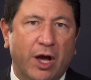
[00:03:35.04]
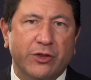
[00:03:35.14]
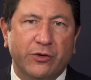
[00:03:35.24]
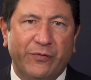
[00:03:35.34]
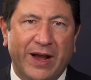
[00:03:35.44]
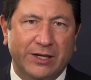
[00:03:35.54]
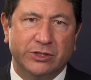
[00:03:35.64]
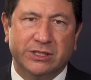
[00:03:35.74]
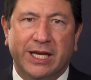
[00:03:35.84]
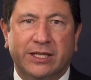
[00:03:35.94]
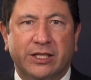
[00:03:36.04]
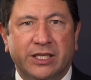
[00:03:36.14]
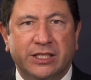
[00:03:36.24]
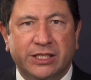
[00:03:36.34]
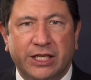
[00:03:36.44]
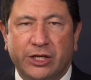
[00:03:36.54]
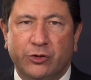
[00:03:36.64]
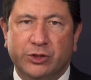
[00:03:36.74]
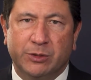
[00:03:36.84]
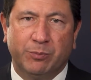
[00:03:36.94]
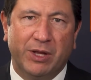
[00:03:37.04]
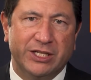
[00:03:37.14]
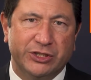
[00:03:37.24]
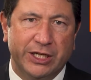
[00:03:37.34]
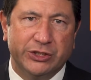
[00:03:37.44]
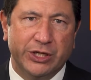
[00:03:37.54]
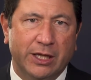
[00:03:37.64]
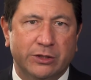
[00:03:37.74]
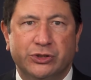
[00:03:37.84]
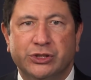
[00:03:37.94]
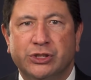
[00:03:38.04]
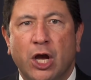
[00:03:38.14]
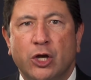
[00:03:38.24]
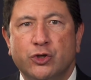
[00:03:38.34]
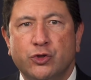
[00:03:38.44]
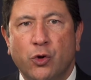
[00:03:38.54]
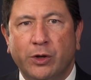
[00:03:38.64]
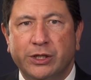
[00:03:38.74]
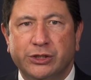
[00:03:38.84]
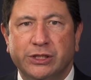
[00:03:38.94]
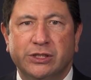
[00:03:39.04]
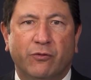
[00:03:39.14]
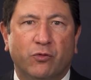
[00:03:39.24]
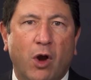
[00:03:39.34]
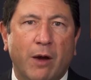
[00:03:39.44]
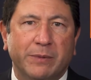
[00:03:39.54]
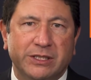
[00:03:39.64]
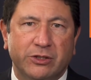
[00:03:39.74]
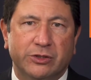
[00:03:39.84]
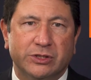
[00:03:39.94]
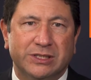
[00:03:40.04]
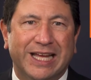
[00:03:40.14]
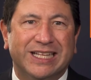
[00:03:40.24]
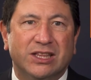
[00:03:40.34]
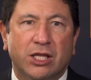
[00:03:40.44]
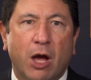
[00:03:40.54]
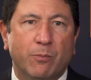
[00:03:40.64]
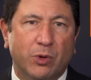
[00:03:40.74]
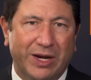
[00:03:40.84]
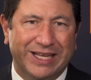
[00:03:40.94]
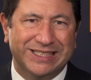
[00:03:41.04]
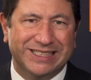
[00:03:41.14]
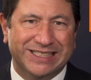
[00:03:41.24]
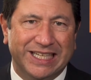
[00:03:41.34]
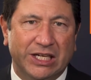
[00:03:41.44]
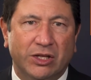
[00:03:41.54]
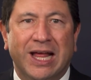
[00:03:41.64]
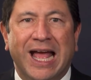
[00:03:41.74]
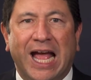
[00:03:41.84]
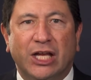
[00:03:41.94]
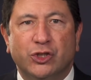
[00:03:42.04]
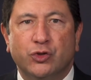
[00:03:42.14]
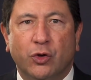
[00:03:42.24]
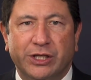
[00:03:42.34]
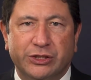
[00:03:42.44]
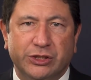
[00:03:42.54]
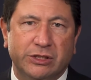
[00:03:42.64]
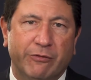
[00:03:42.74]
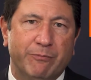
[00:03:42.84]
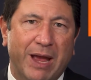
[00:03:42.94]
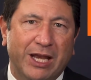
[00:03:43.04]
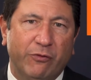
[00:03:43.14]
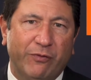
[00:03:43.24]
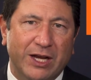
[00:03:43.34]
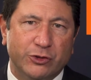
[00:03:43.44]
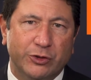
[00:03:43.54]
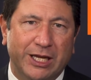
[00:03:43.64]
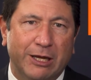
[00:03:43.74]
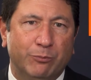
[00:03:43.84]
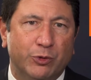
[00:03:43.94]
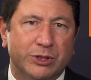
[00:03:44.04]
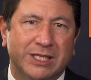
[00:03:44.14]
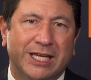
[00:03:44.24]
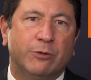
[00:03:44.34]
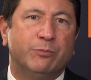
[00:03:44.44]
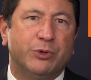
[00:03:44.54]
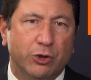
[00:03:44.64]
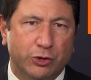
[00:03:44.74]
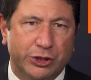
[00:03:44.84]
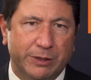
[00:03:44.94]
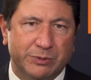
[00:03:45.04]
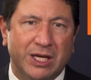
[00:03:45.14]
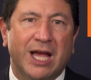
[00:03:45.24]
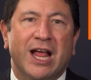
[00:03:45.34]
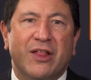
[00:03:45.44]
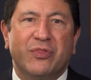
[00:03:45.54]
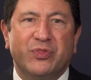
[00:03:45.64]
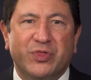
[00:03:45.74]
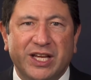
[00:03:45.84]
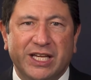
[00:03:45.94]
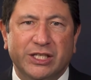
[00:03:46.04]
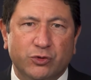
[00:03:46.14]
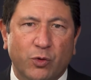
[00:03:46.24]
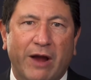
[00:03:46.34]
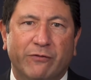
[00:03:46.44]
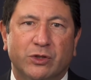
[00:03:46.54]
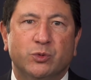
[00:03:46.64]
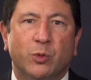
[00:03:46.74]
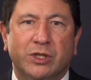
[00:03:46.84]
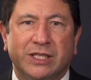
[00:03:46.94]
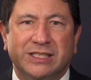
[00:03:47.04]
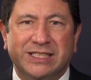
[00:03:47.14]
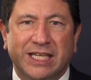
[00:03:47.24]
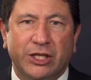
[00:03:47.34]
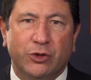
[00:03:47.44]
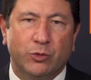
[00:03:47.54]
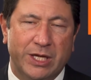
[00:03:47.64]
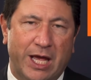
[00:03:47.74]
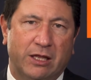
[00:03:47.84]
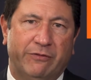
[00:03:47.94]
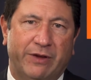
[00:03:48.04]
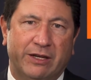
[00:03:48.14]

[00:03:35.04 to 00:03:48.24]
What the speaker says: other factors like the continued supply chain challenges, shortages of raw materials like lumber and steel, and shortages of manufacturing inputs like computer chips, these drivers will continue to elevate